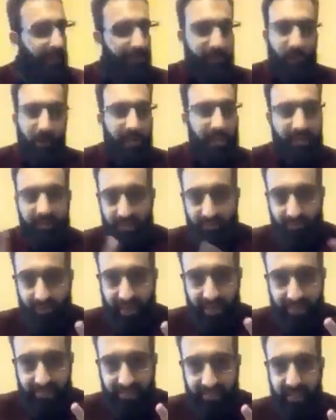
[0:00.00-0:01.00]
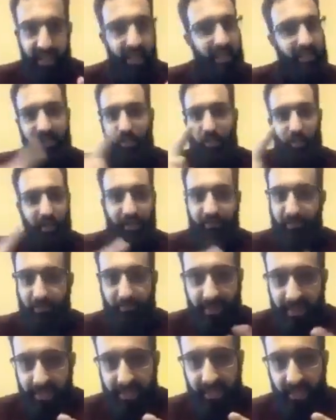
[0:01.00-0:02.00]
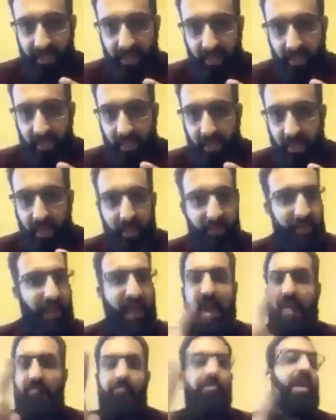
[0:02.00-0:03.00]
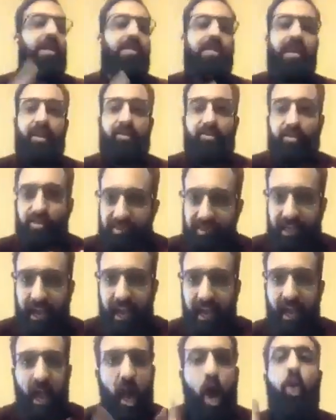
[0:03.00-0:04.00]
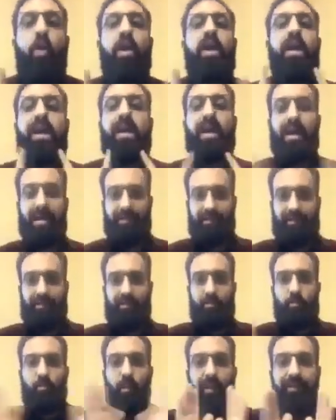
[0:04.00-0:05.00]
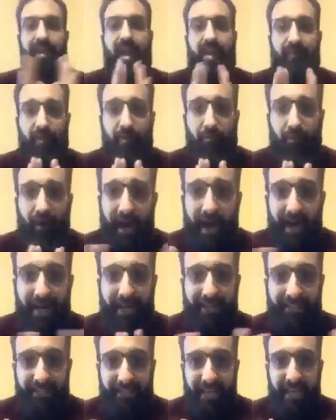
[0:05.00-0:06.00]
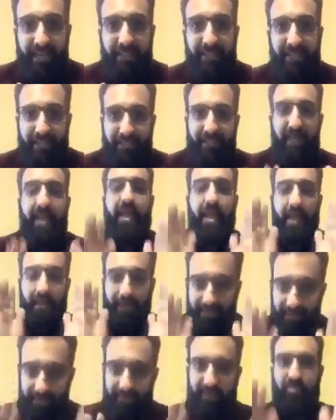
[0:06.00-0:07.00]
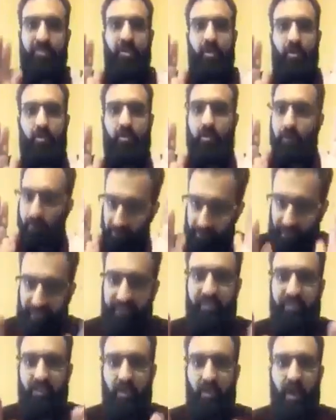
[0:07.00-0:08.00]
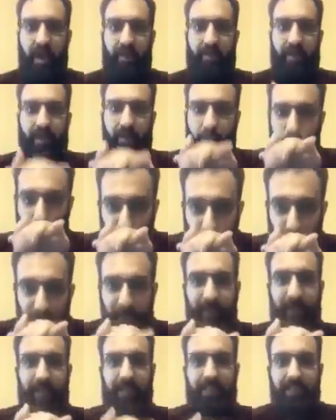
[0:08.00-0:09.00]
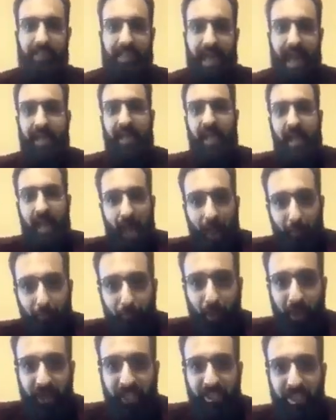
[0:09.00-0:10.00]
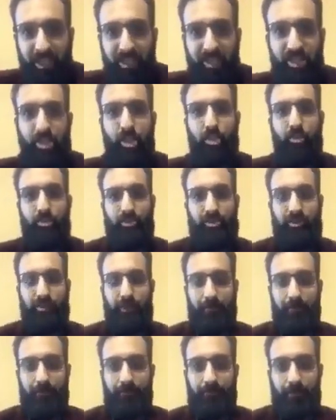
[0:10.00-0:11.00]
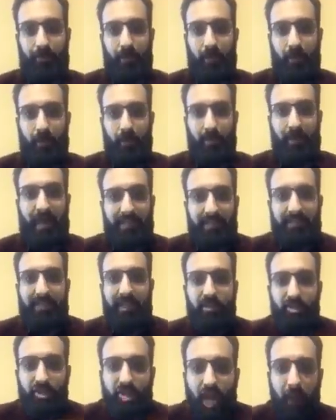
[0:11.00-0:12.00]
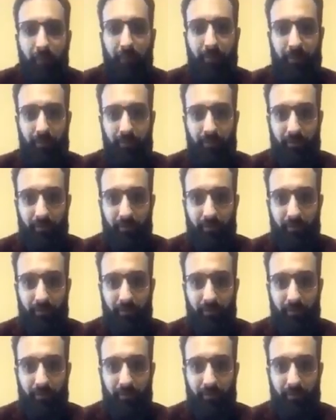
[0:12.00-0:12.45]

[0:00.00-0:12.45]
They don't give advice, they don't give opinion, they have nothing to say, only yes. Whatever Buhari says, they say, yes sir, yes sir. And they kiss his hand and polish his shoes. That's their job.